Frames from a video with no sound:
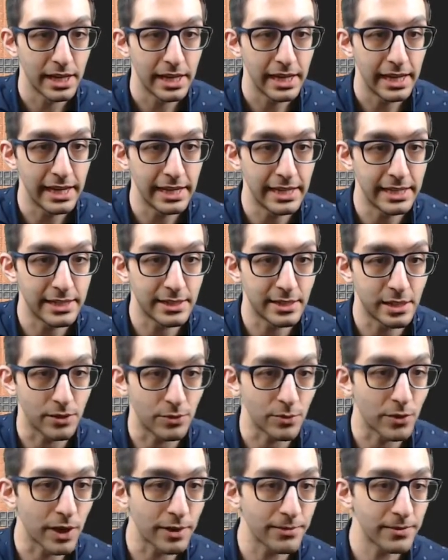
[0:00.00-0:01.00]
is
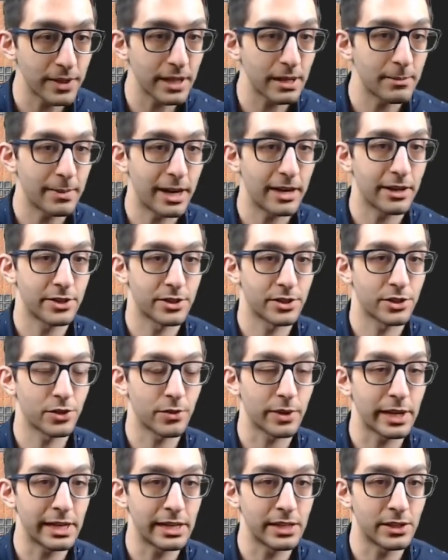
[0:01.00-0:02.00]
roughly about a
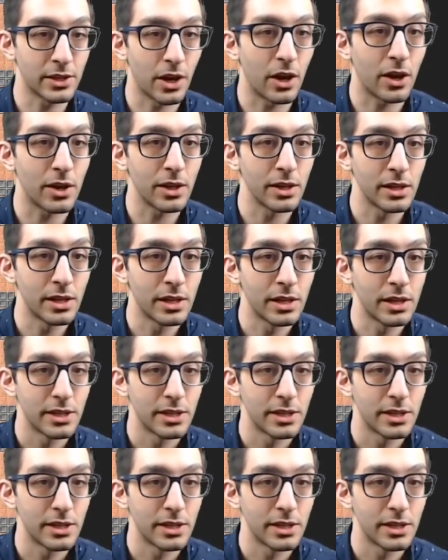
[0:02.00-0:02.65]
screen tall.